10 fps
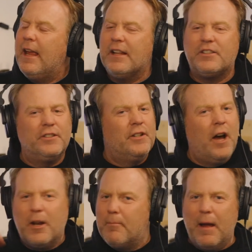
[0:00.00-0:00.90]
It's
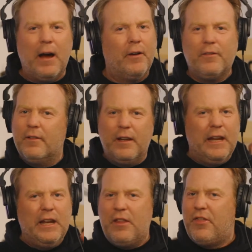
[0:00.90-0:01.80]
not about
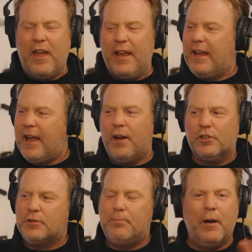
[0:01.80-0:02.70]
anything
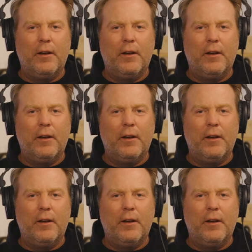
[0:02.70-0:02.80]
else but